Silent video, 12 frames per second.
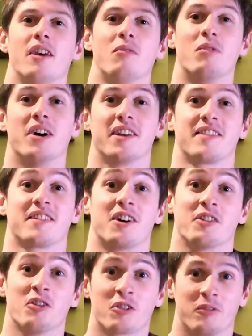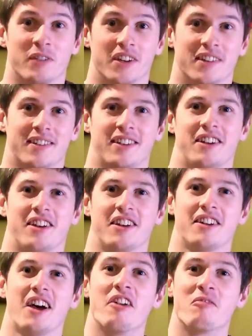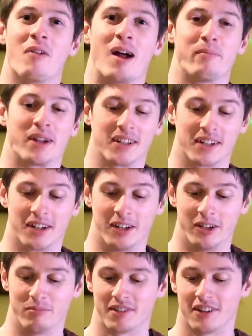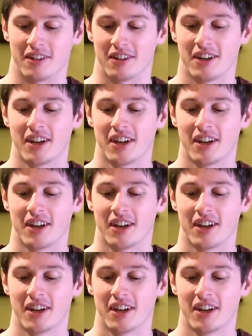Whilst cartographers are unwrapping the globe, so